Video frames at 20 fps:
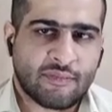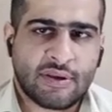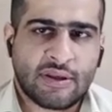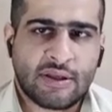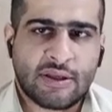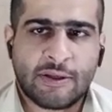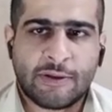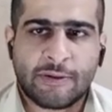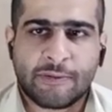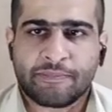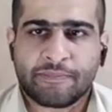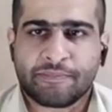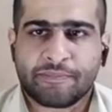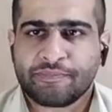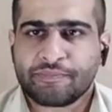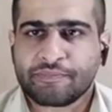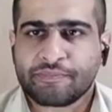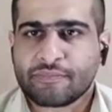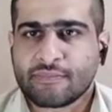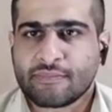the
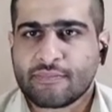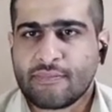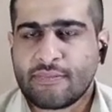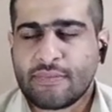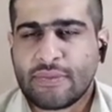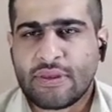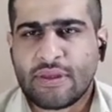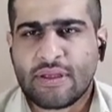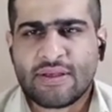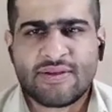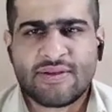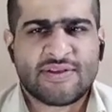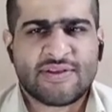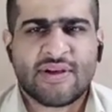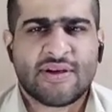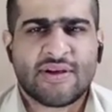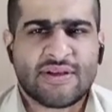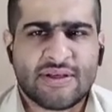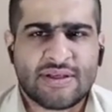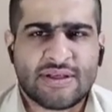
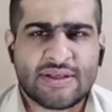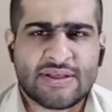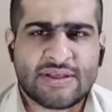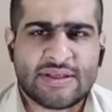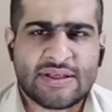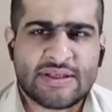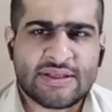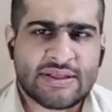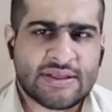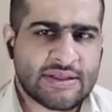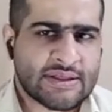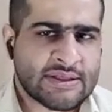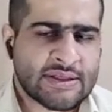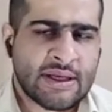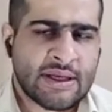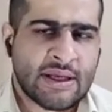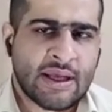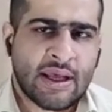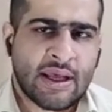certain diseases.